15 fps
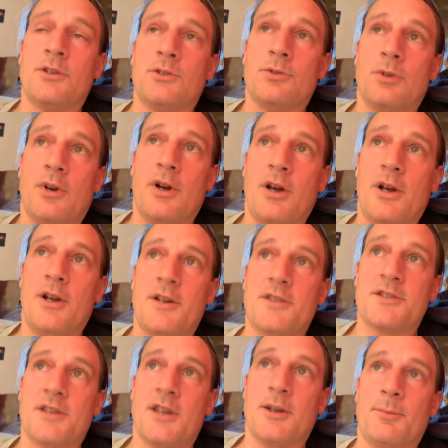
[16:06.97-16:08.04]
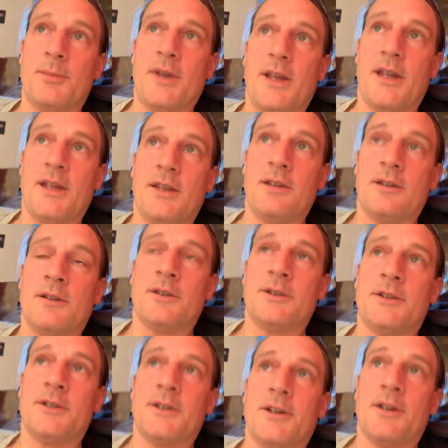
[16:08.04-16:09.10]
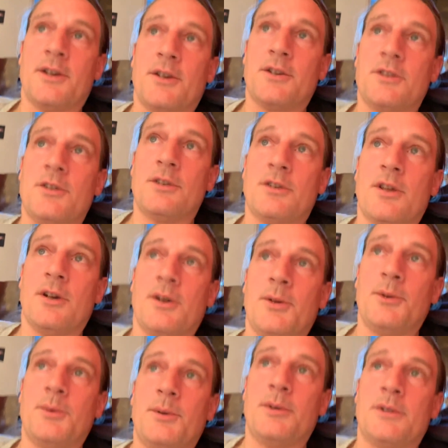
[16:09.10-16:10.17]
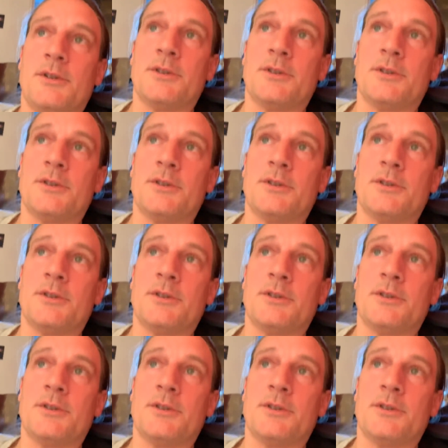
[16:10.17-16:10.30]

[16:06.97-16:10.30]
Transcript: you're hurting me, you know.